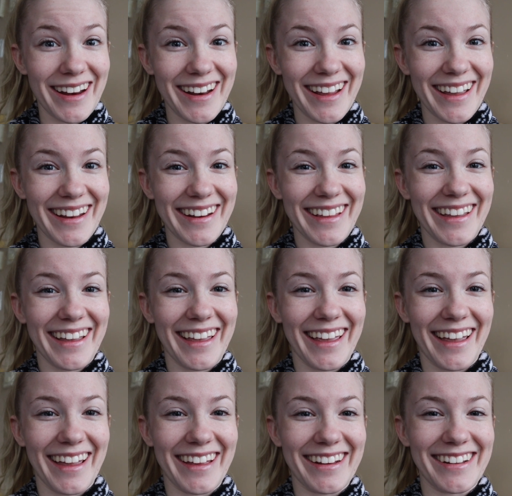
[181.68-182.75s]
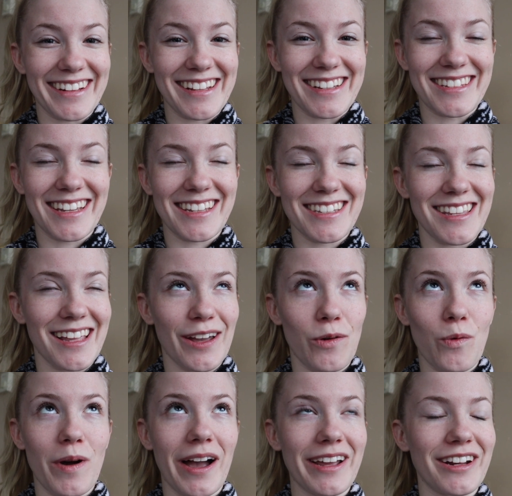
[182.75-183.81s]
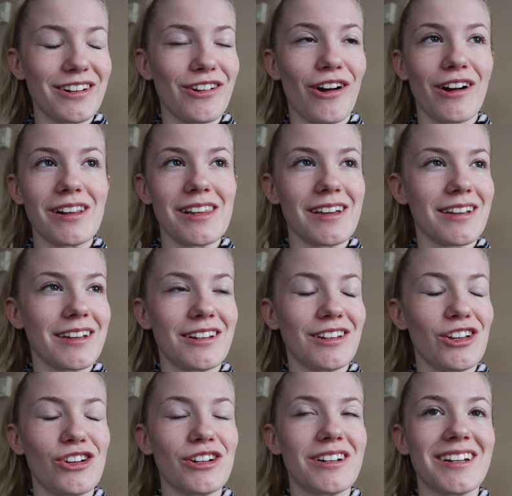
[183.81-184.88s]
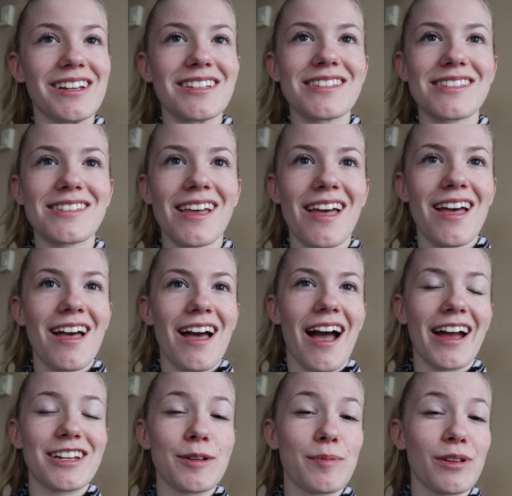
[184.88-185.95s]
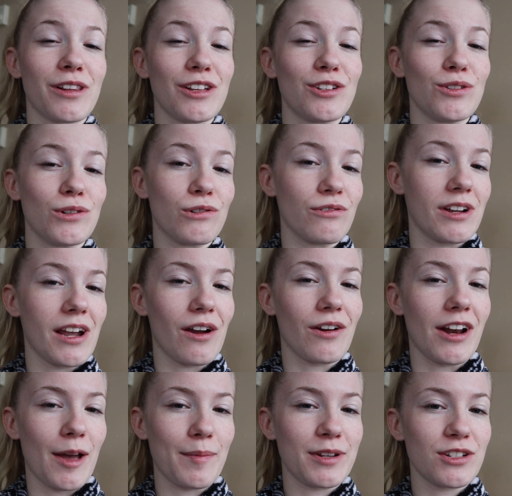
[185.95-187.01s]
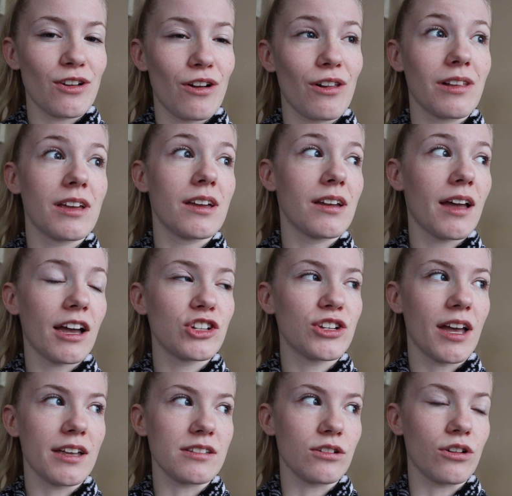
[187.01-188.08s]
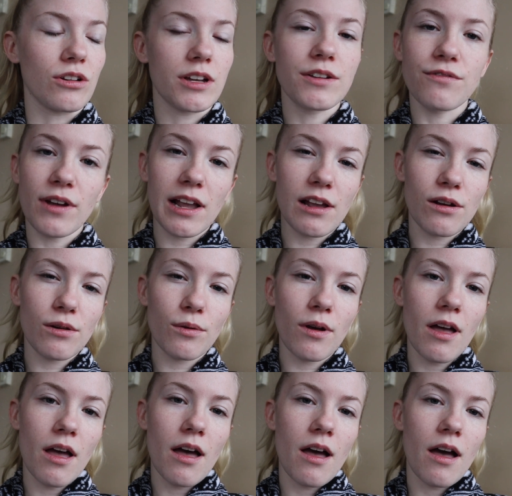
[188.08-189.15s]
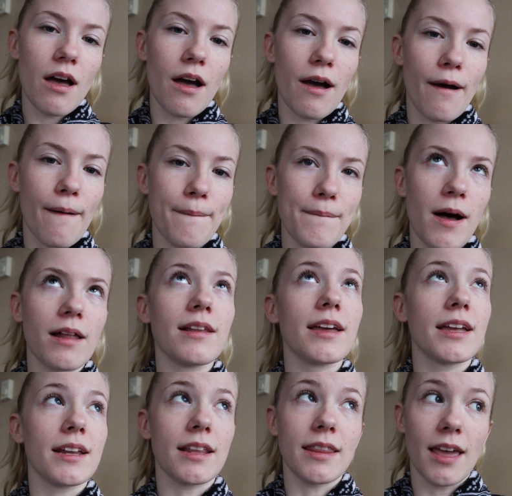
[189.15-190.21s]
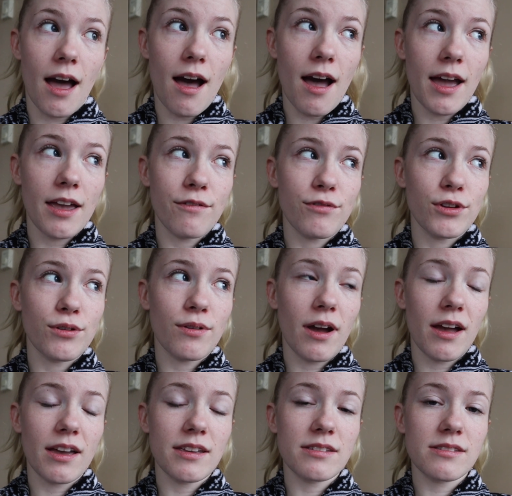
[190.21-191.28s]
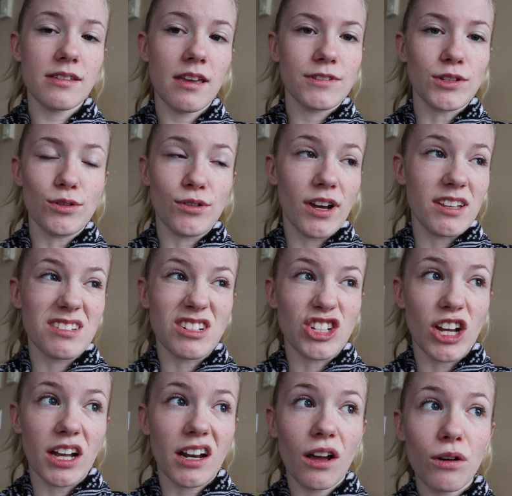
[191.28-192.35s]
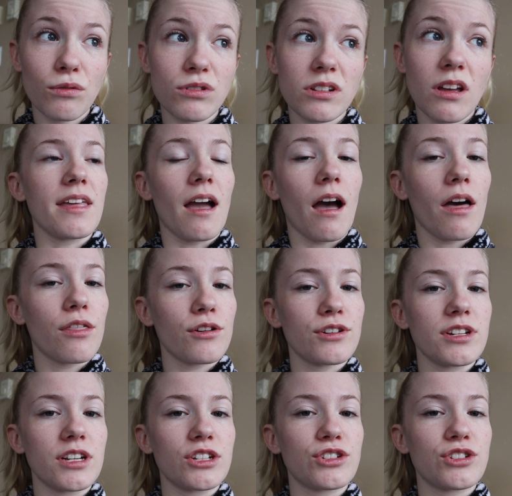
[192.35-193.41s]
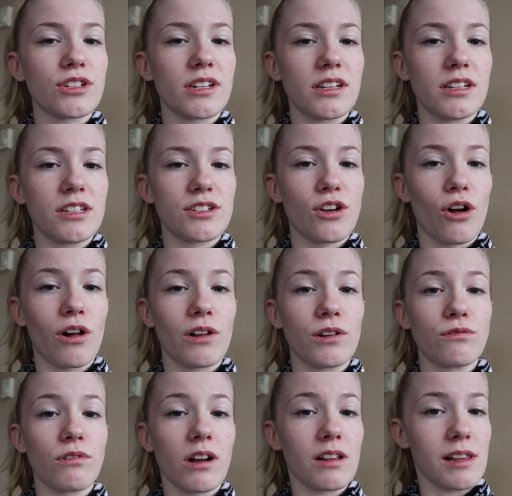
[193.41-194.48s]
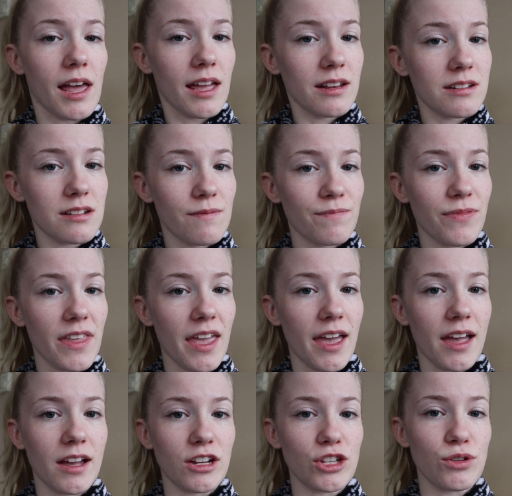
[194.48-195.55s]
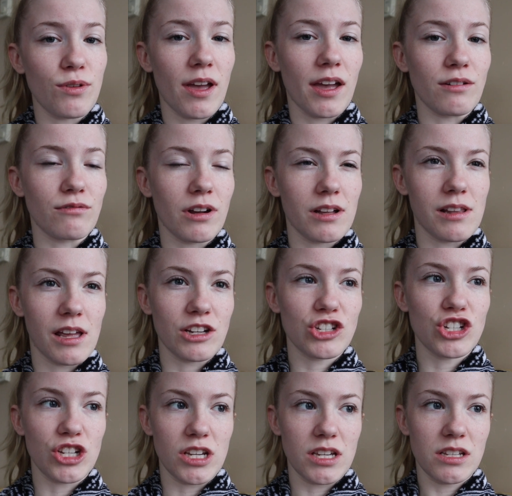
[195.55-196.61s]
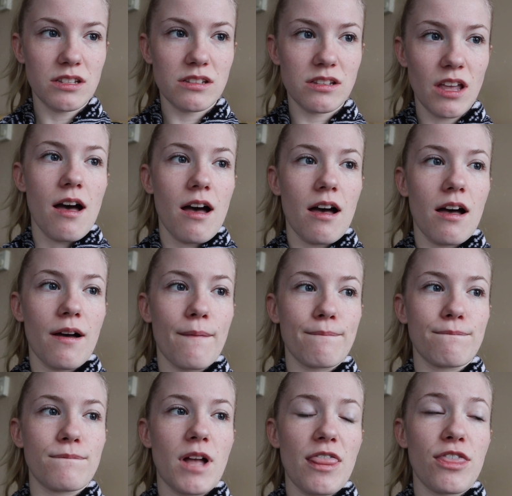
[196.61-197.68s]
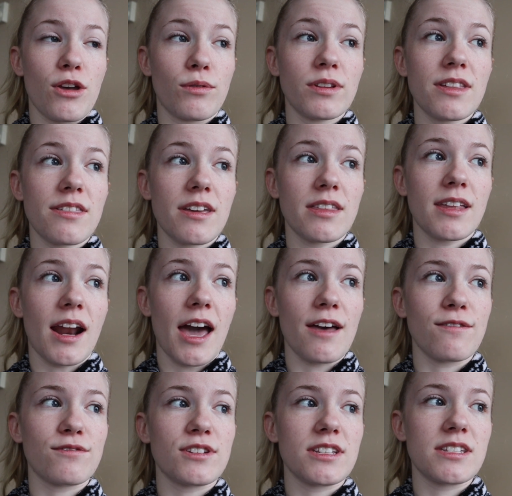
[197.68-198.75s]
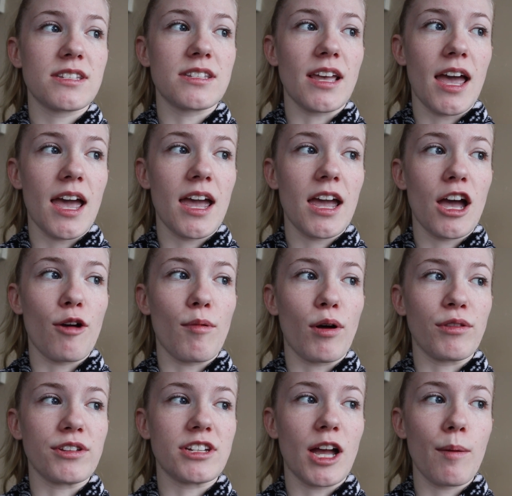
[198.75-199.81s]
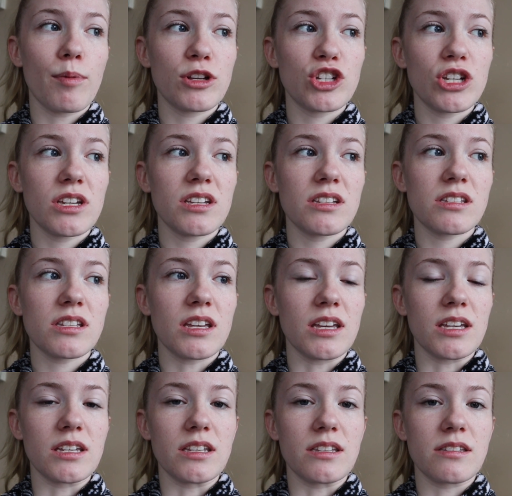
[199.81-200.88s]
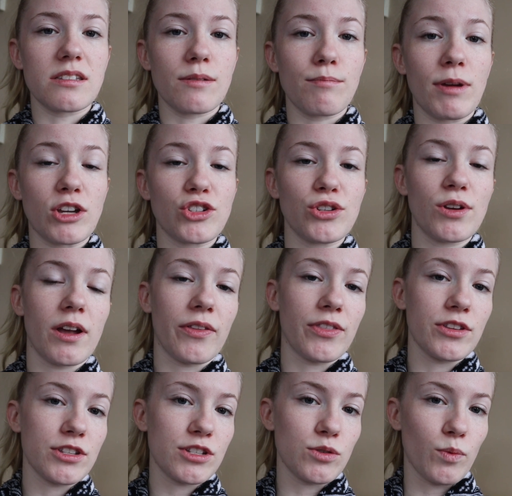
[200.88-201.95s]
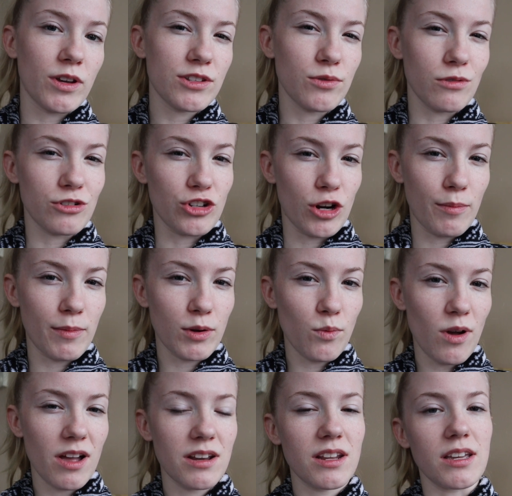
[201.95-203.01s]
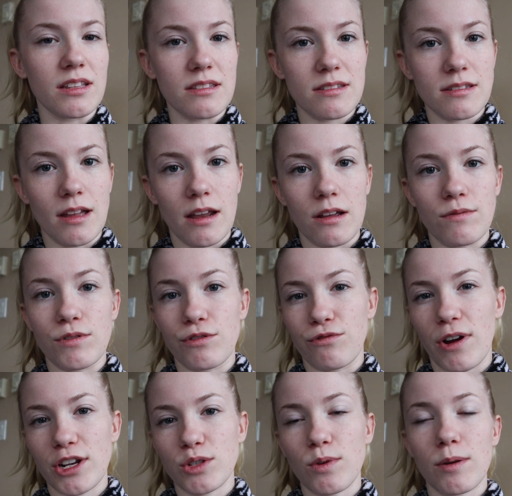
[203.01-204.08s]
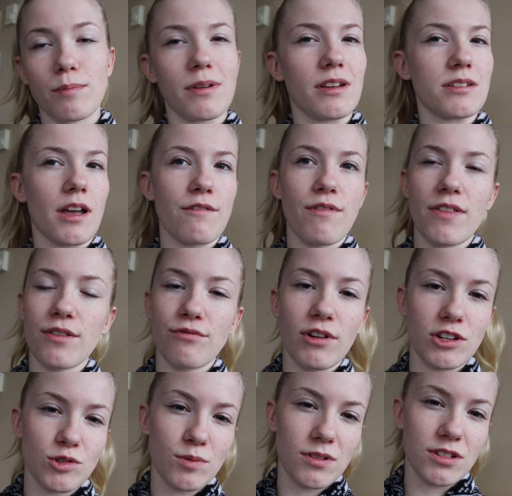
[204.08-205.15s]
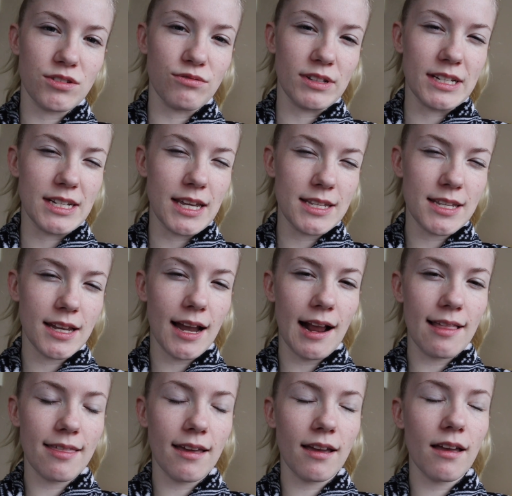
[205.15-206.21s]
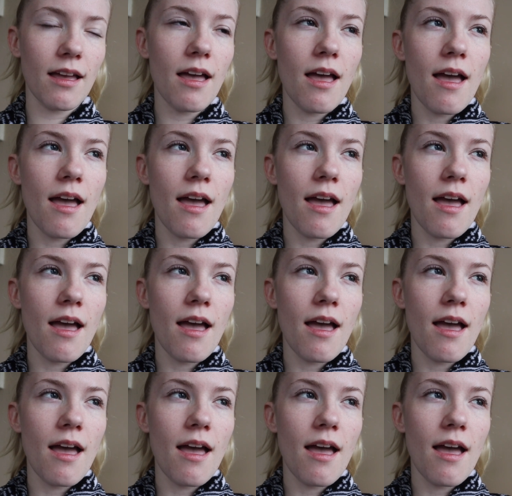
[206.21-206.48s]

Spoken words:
in it. And it tastes like wine and garlic and goodness. I typically do Gruyere and Emmental. Gig actually has a cooking video. I'll link it in the eye for you guys, so you guys can check it out. The other dish is called Raclette, and you get Raclette cheese. The only thing that I have to say about the type of cheese is make sure you get the Swiss or German one instead of the French one, because I find the French one doesn't really taste like anything.